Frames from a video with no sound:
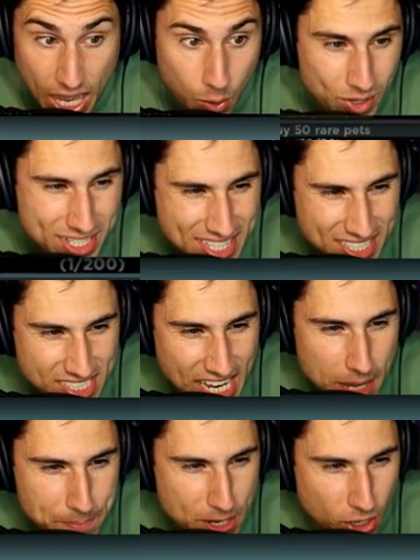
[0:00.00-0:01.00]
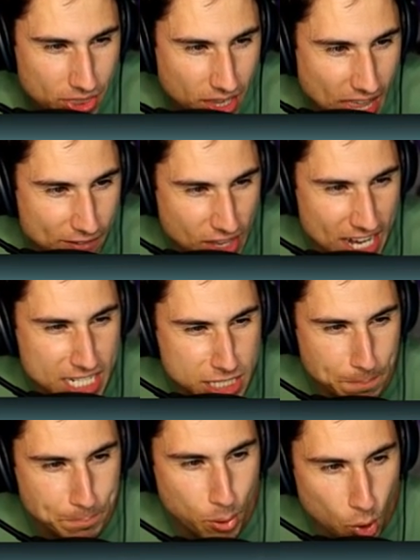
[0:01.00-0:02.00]
What does this say up here on the left? I need
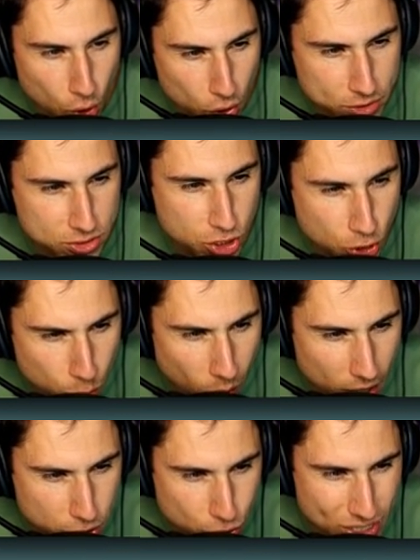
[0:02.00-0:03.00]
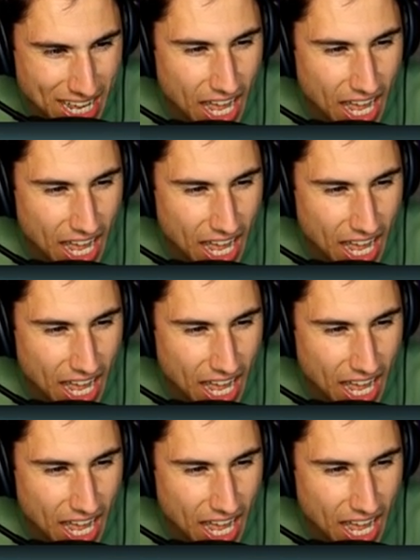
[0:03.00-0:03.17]
to pull 200